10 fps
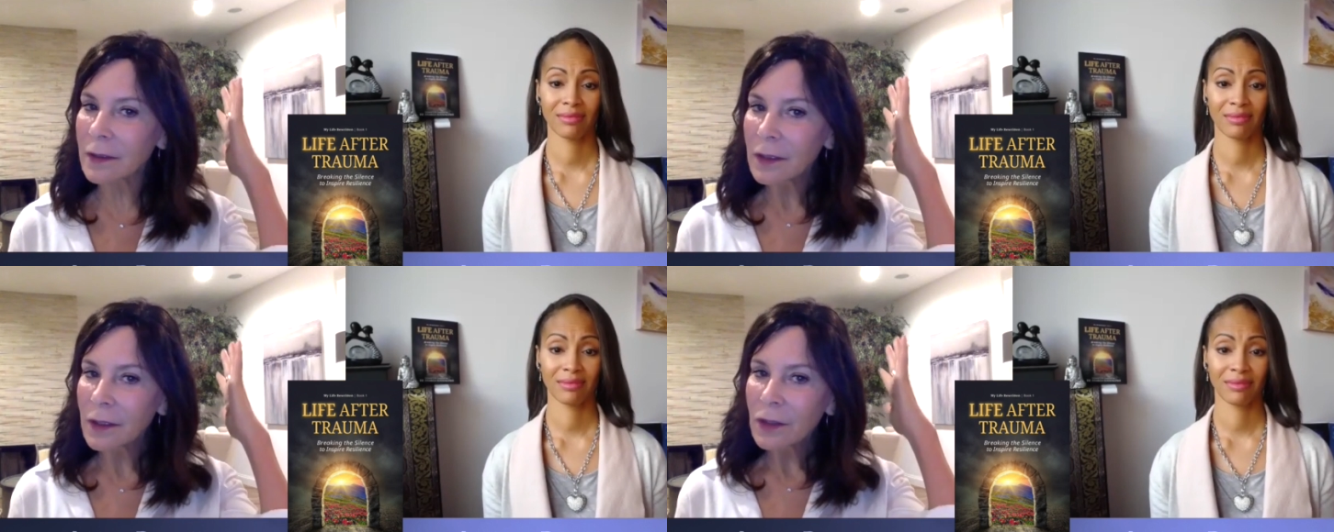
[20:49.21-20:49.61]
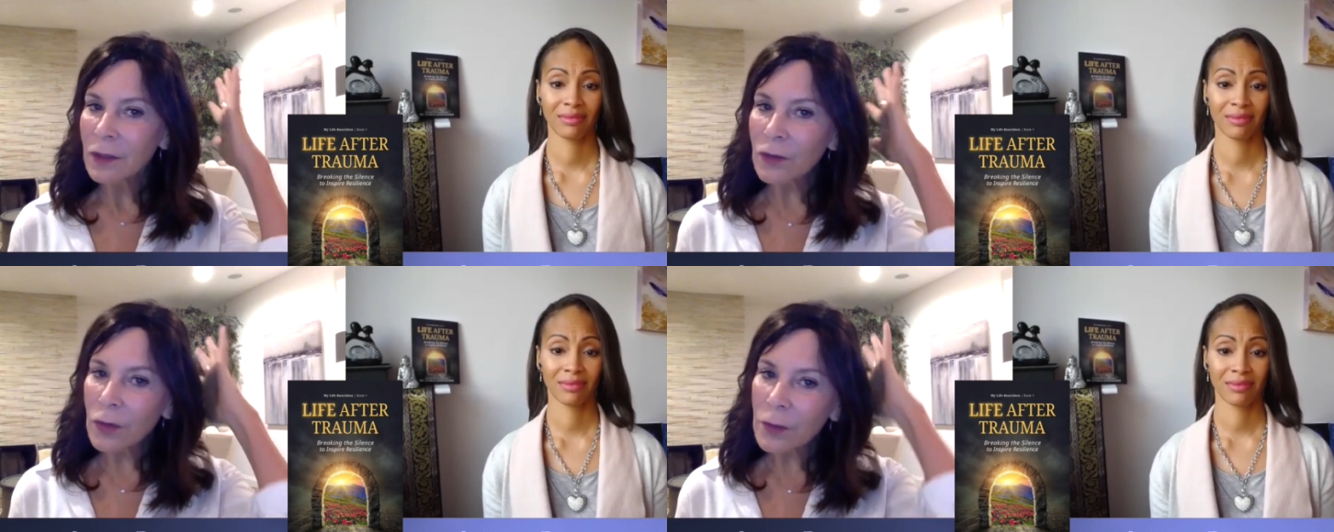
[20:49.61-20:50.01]

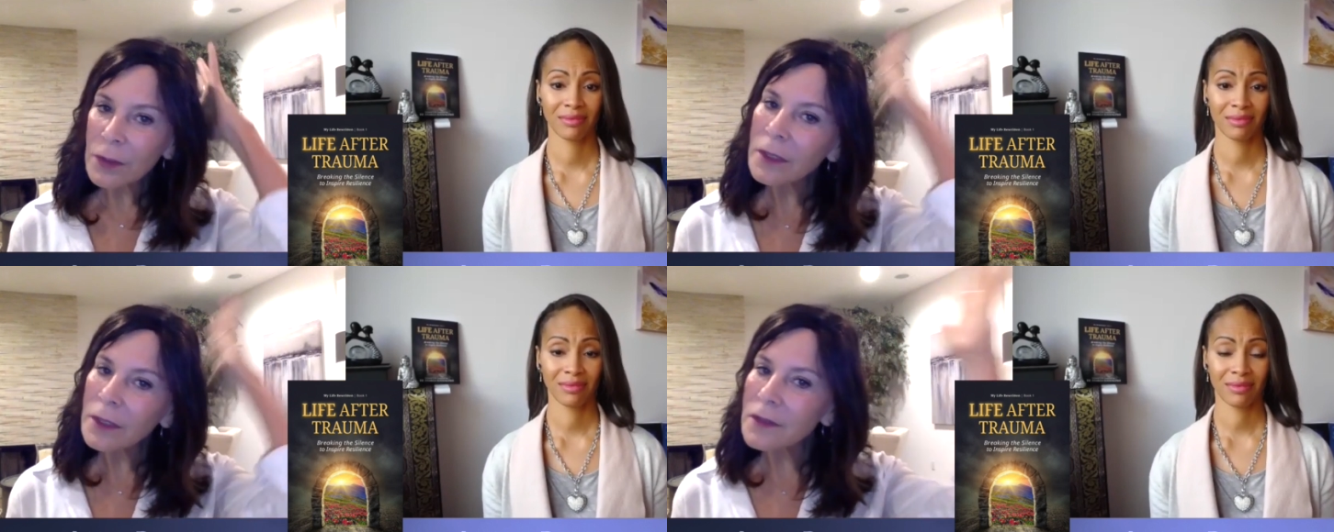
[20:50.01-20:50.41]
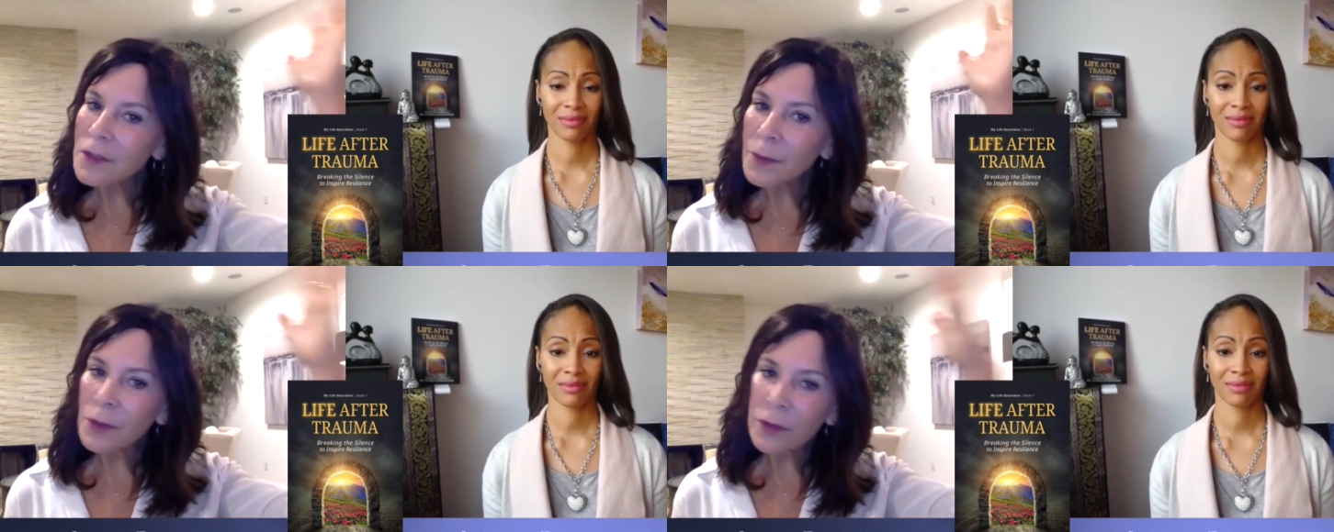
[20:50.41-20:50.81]
Speaker 1: normally the
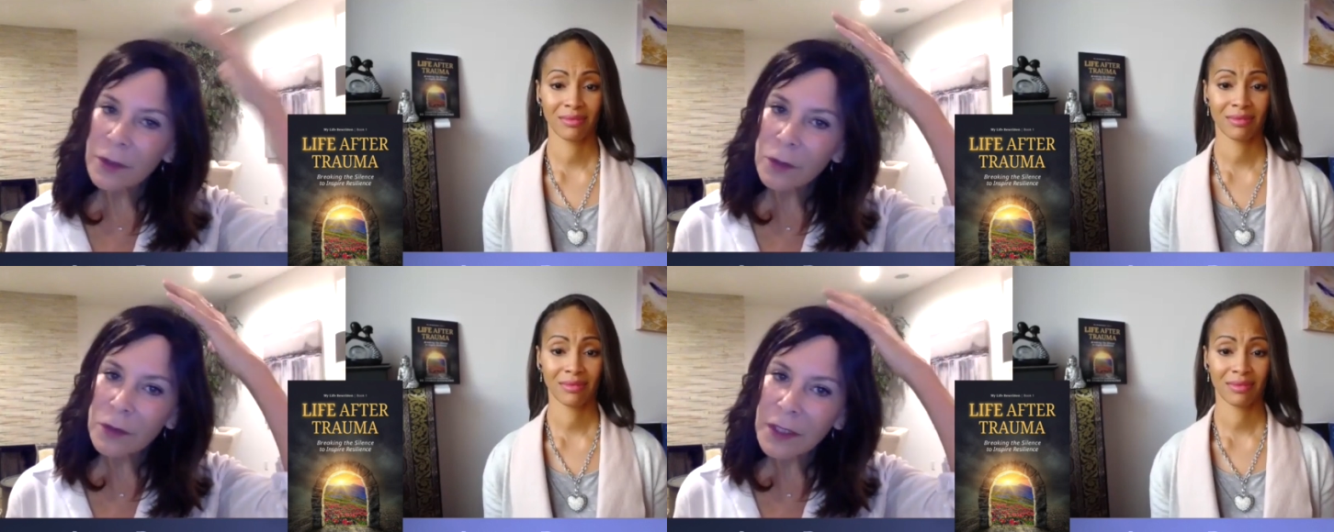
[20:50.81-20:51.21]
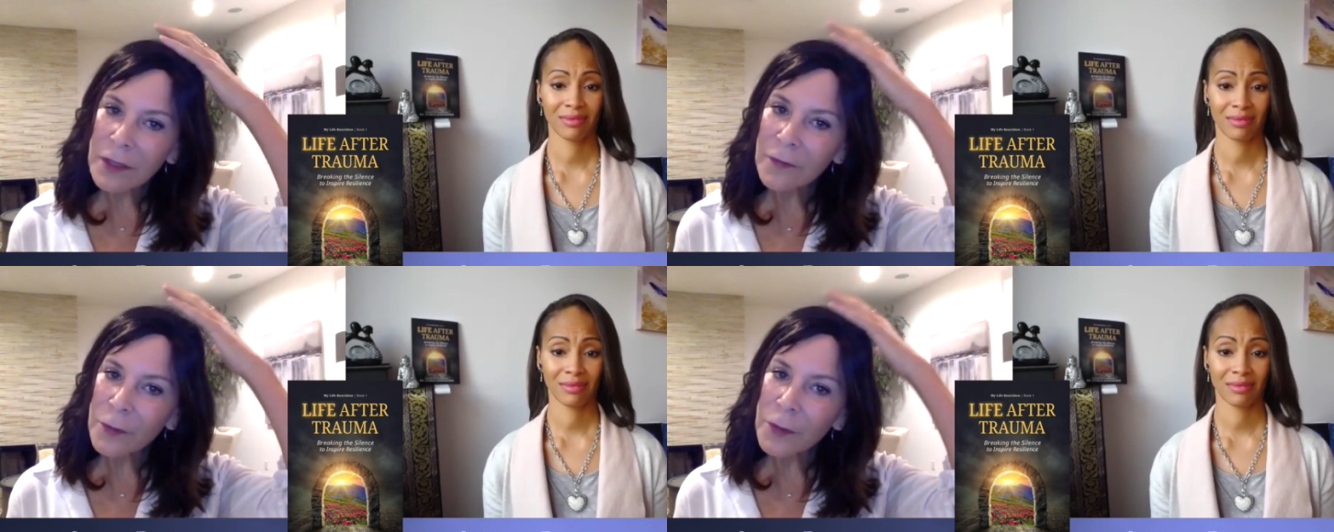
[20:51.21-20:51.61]
spirit will leave from the
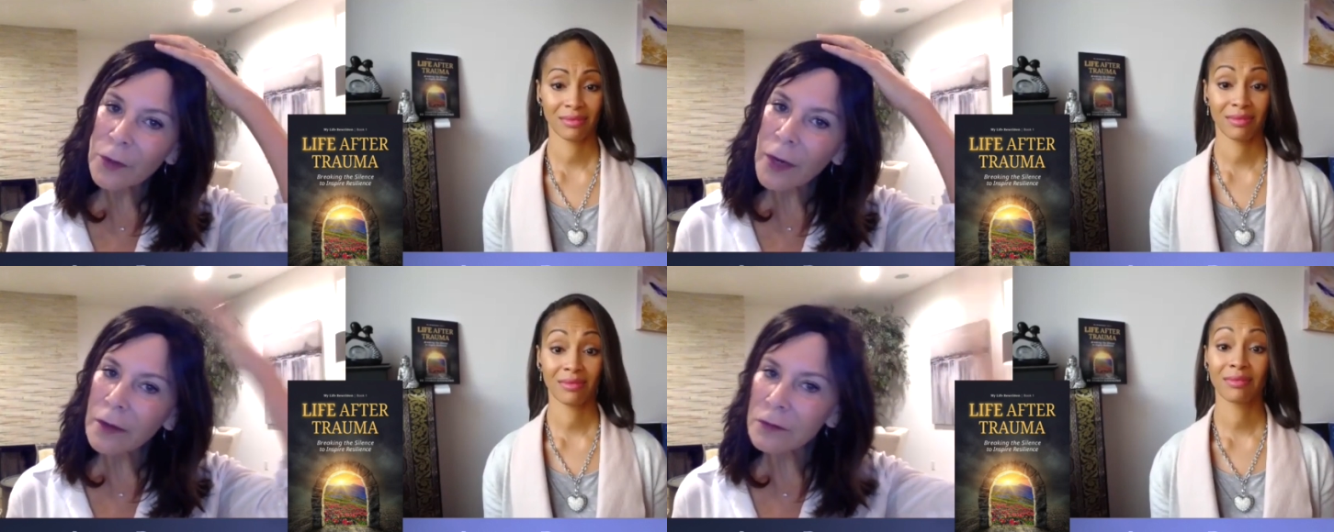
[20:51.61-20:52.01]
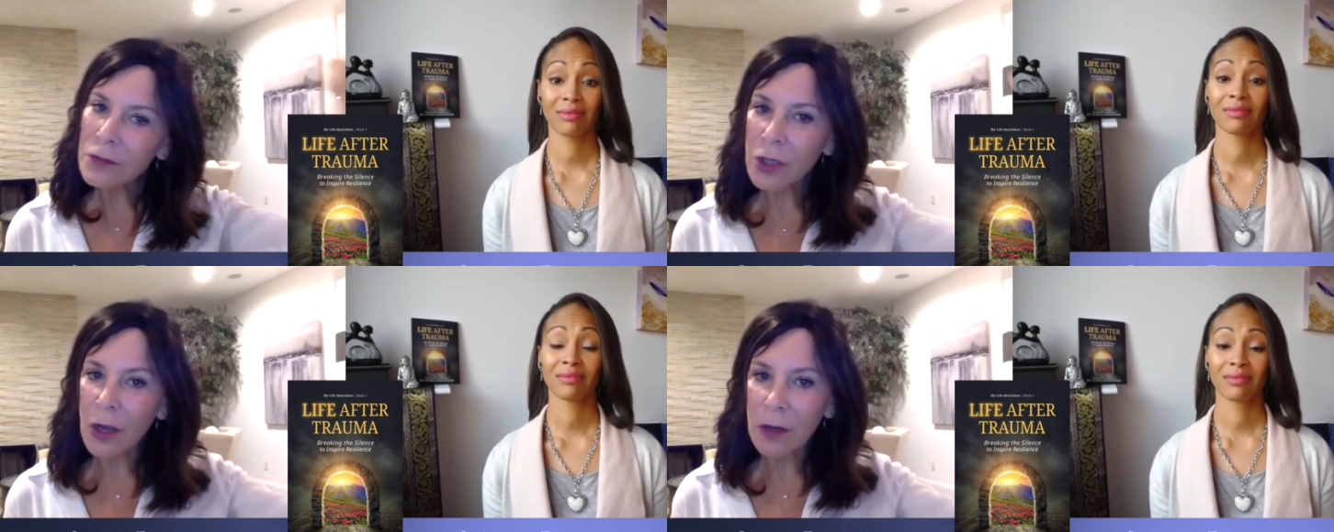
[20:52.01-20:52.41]
crown
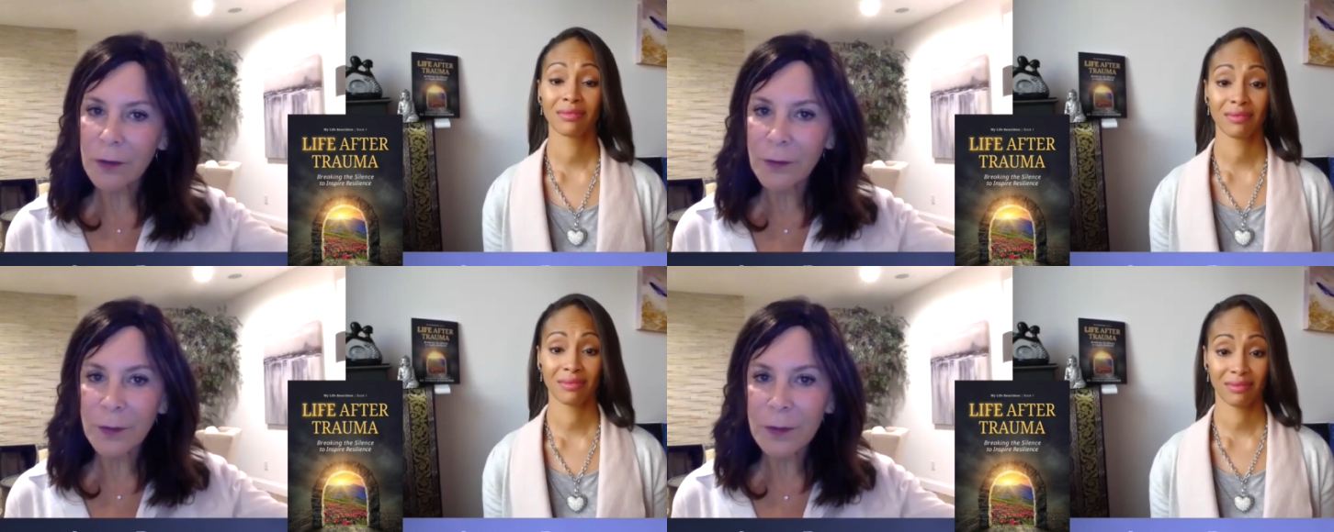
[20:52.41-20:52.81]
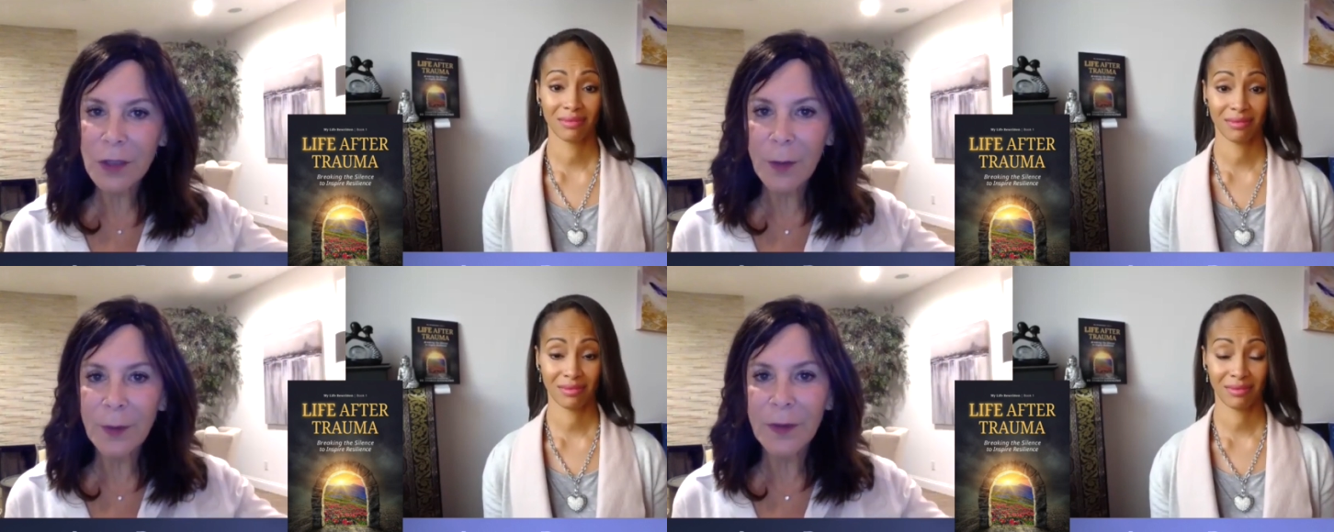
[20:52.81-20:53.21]
chakra, from the top of
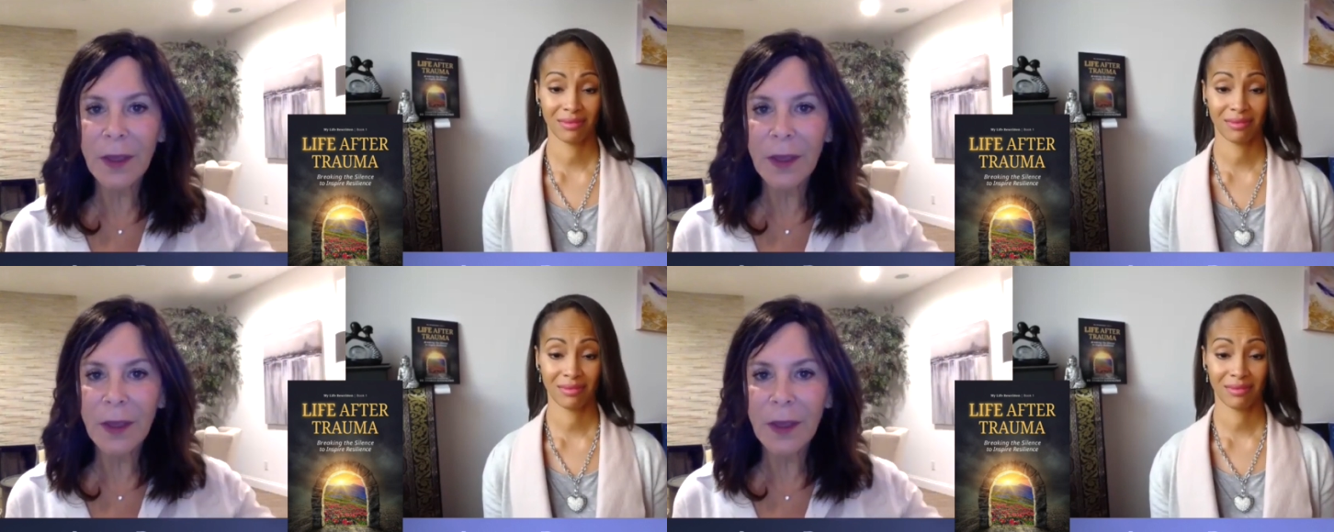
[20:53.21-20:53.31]
the head.